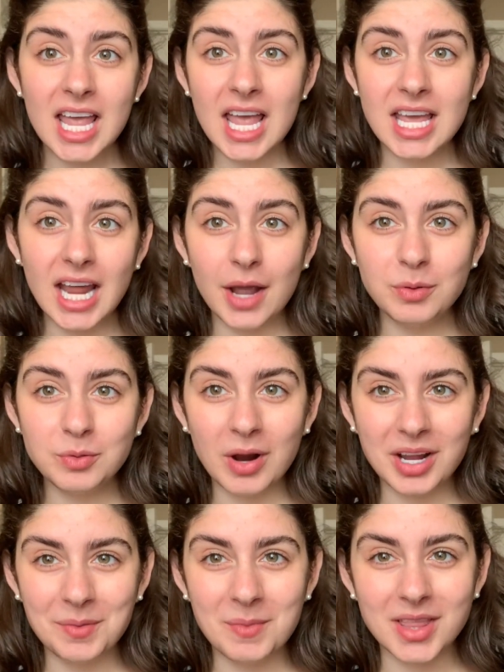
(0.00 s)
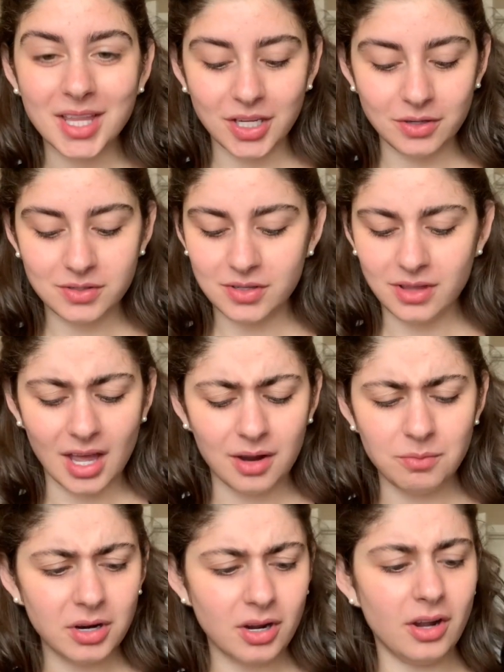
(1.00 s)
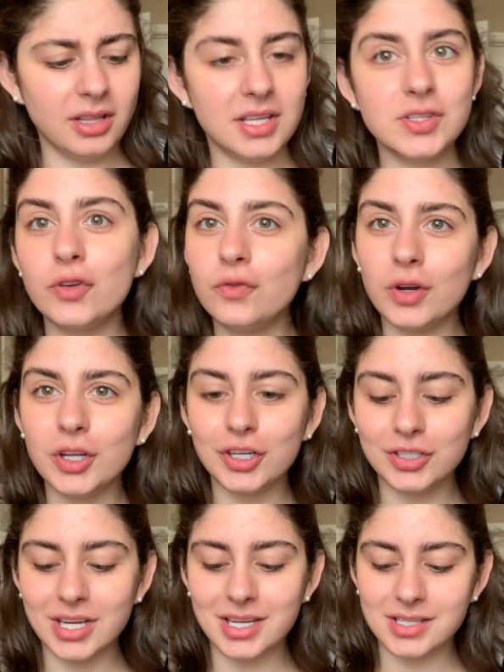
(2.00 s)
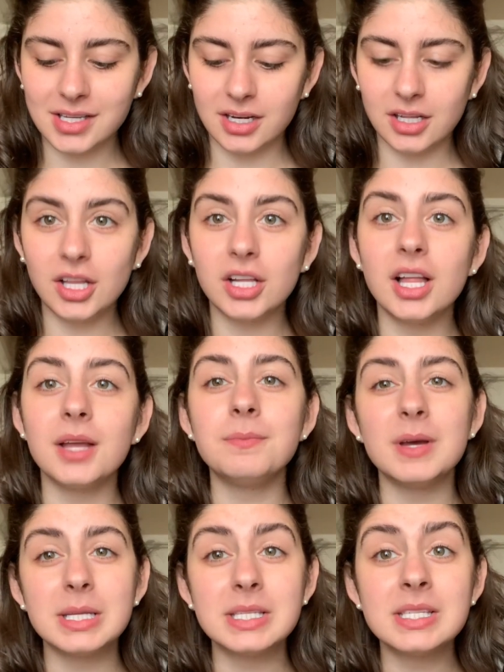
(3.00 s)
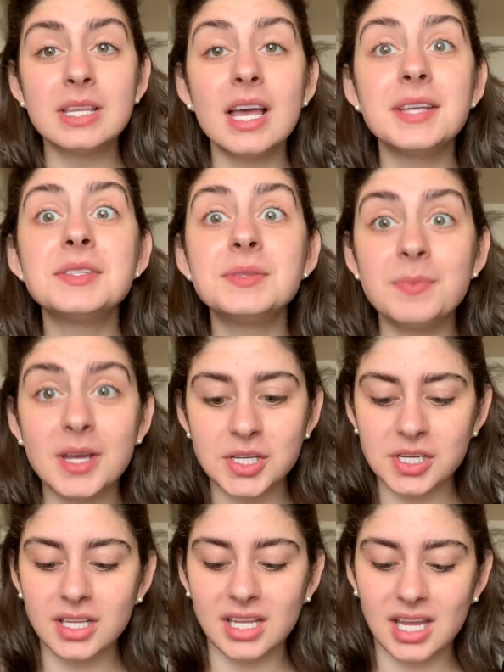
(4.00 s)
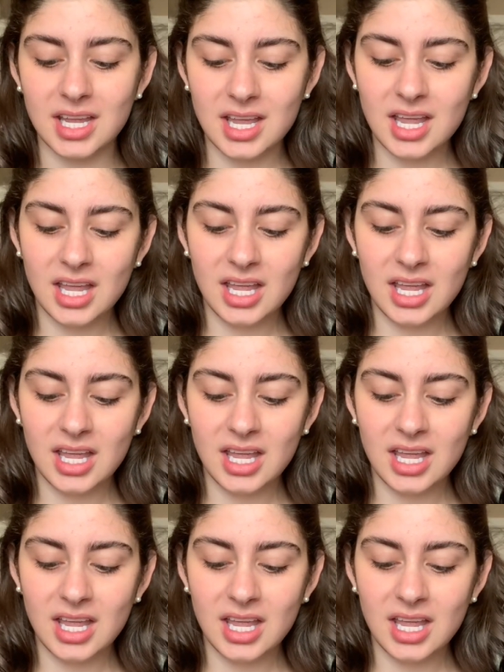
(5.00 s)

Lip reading: and I would recommend that you do that regardless of what your day is going to look like, but especially